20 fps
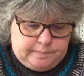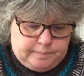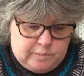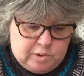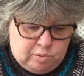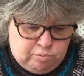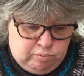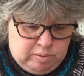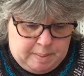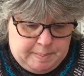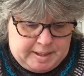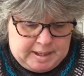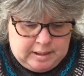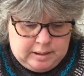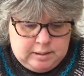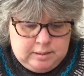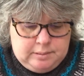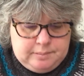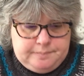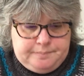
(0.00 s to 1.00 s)

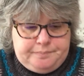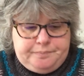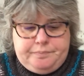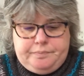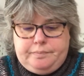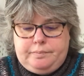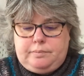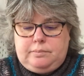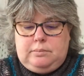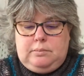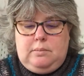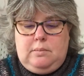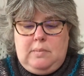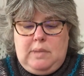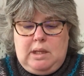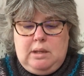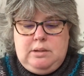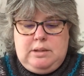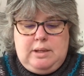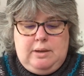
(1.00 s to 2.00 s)
ribbing.
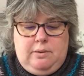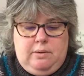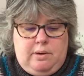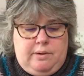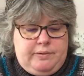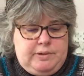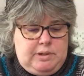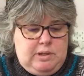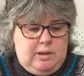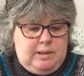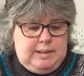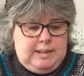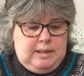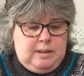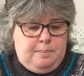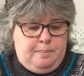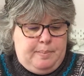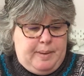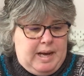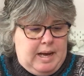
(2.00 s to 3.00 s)
So I've started
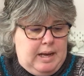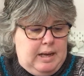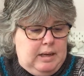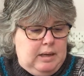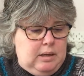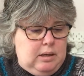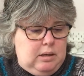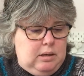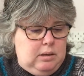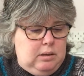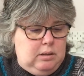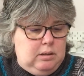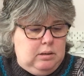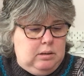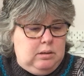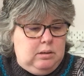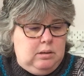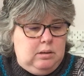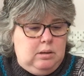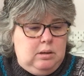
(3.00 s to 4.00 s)
the back,
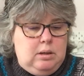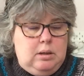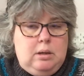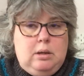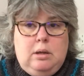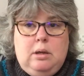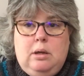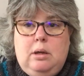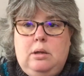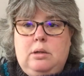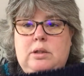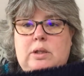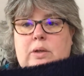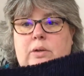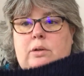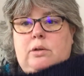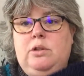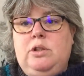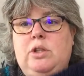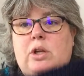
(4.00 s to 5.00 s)
so
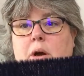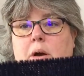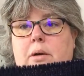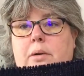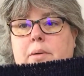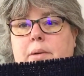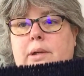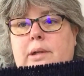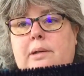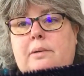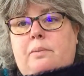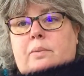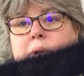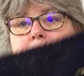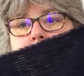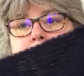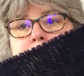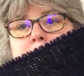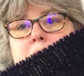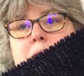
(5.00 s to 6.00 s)
you start with
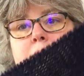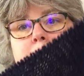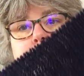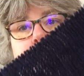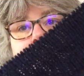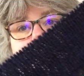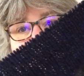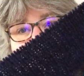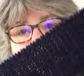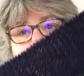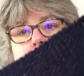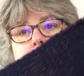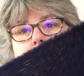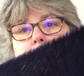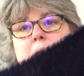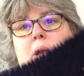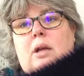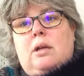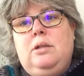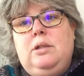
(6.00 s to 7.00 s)
the shoulders.
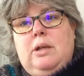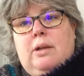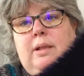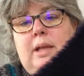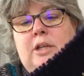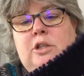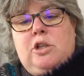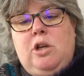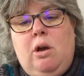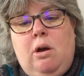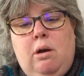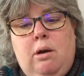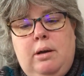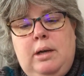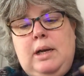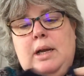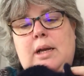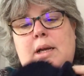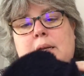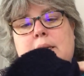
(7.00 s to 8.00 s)
So this
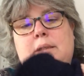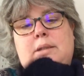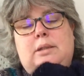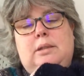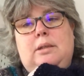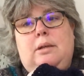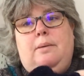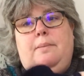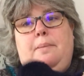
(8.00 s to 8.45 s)
yarn is